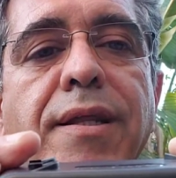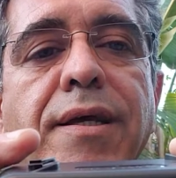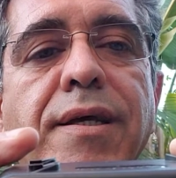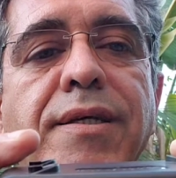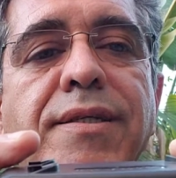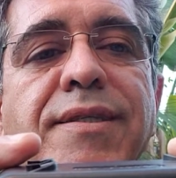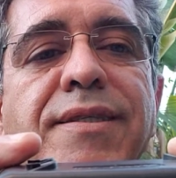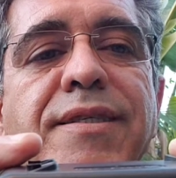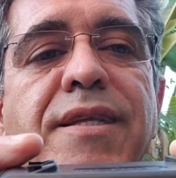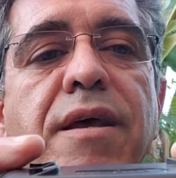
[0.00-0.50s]

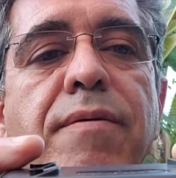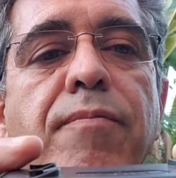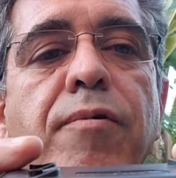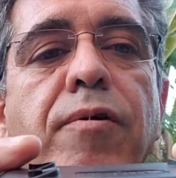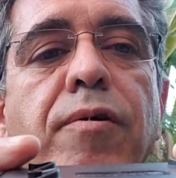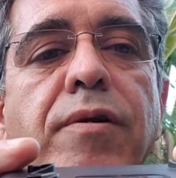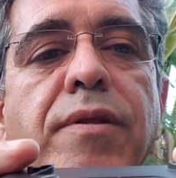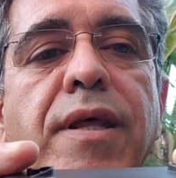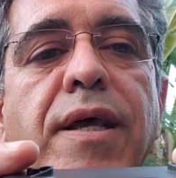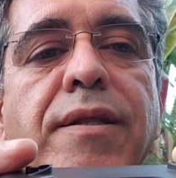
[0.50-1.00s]
is
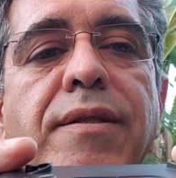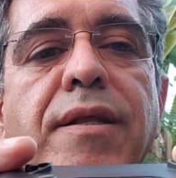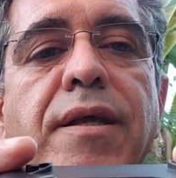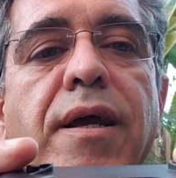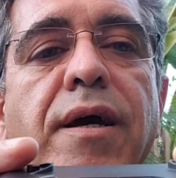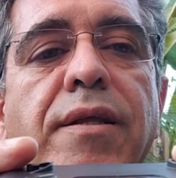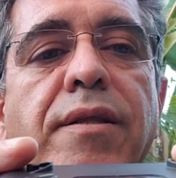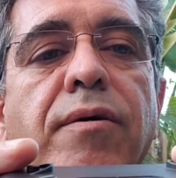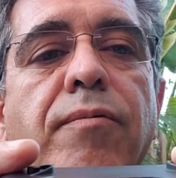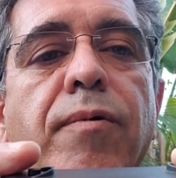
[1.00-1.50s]
dimmer than the
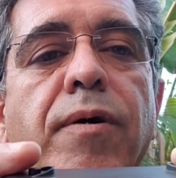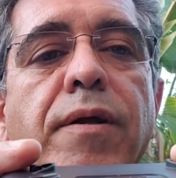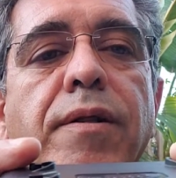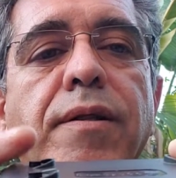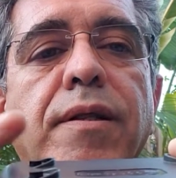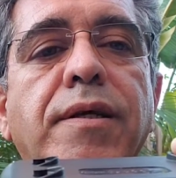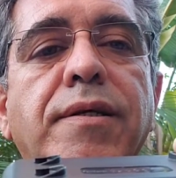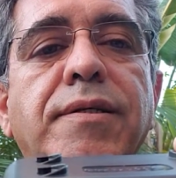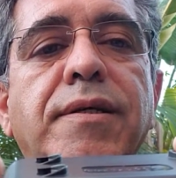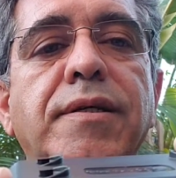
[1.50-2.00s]
other one.
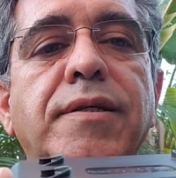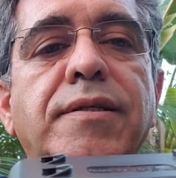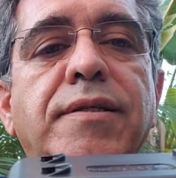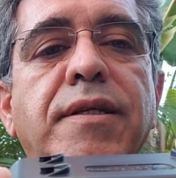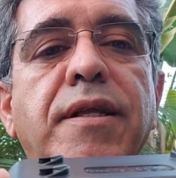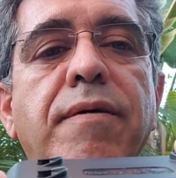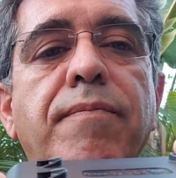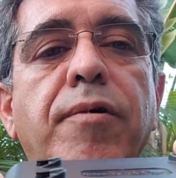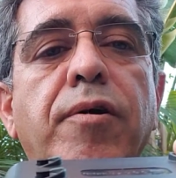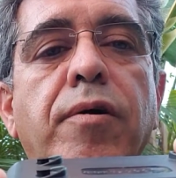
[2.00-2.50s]
This is
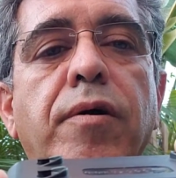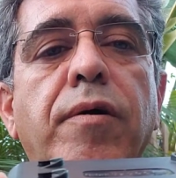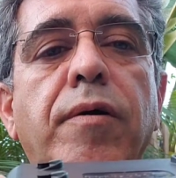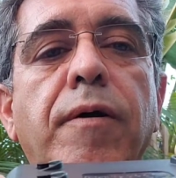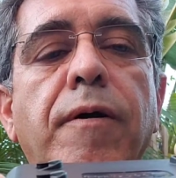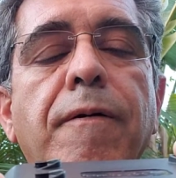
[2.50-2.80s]
dimmer.